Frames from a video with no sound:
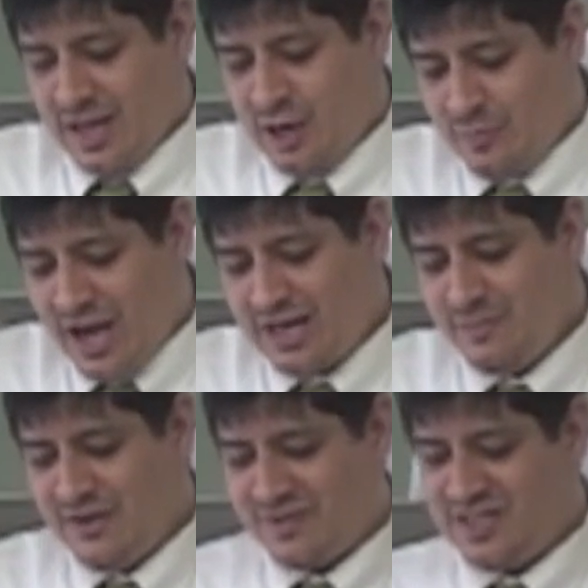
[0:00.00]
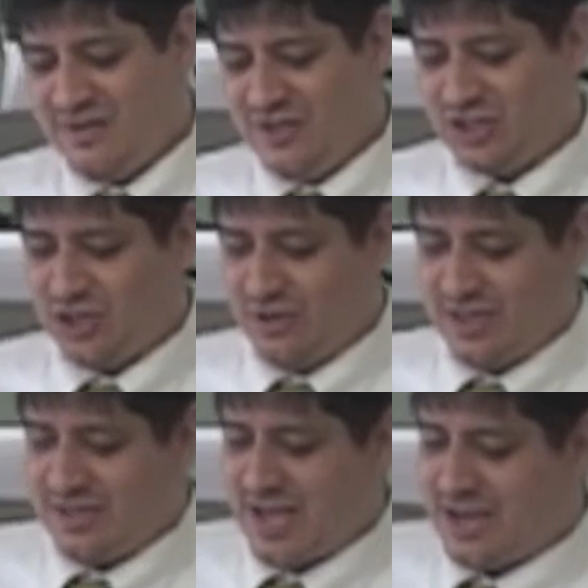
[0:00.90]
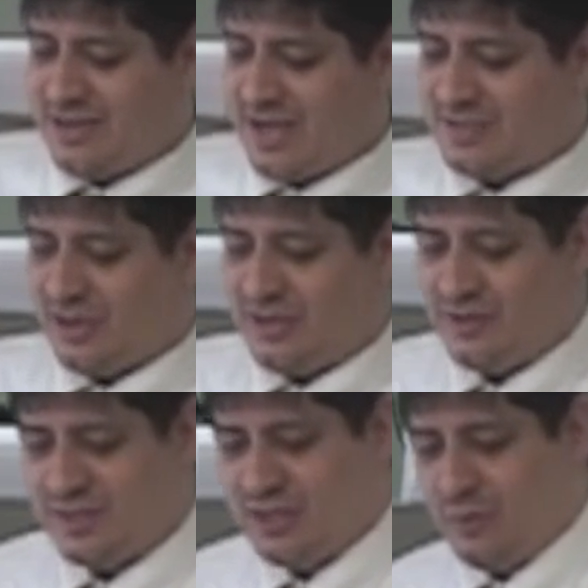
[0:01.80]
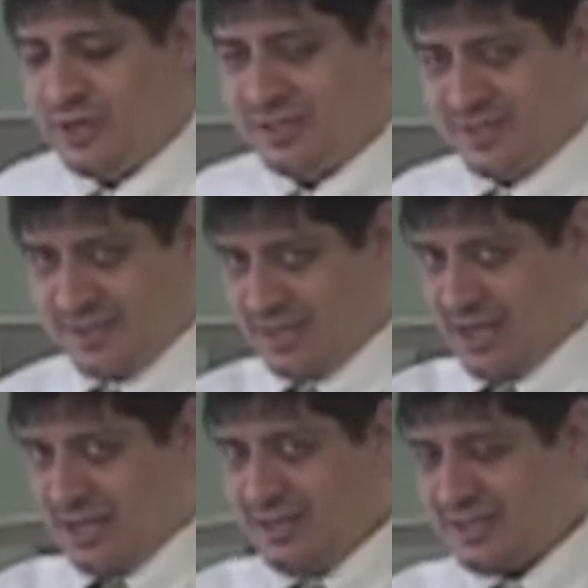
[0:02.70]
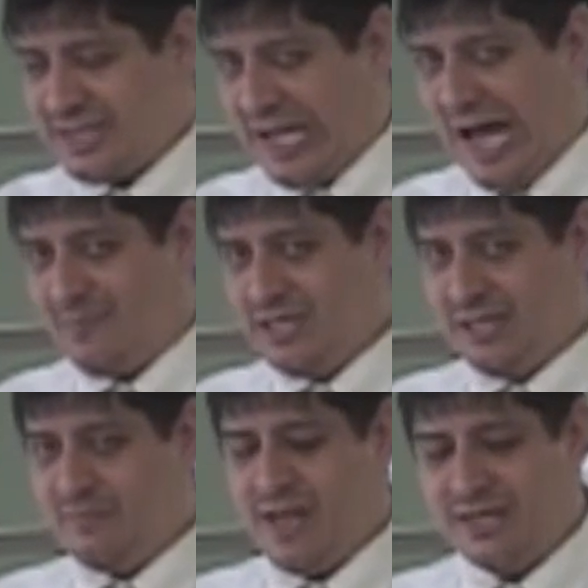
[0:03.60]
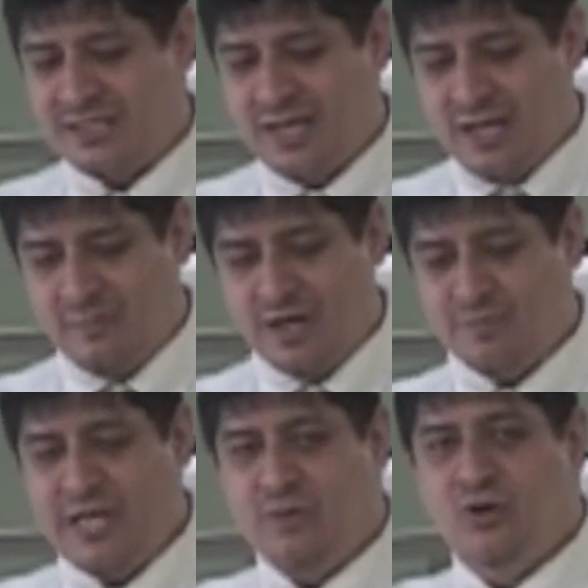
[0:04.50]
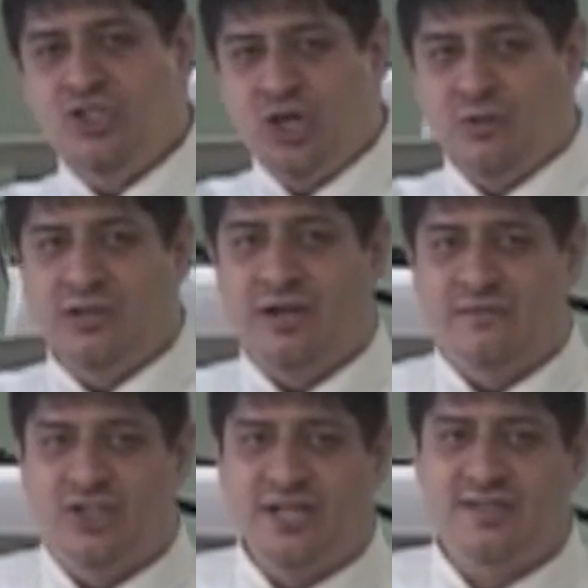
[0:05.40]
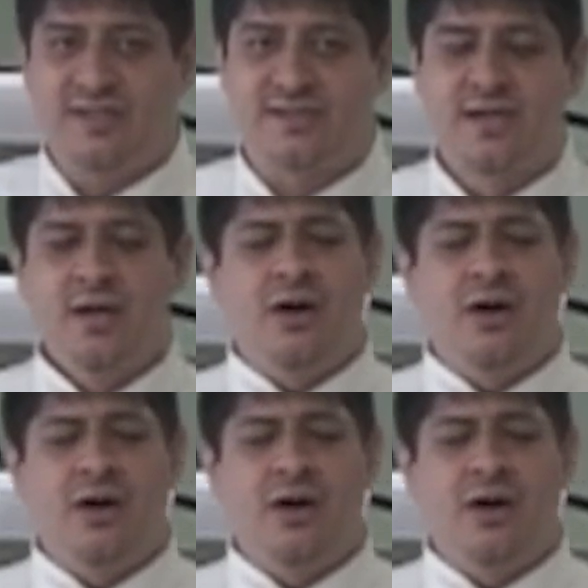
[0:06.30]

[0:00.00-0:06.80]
It reminded me of a TV show that Dad and I saw years ago because this is a, this is a common lament among people who don't love Jesus.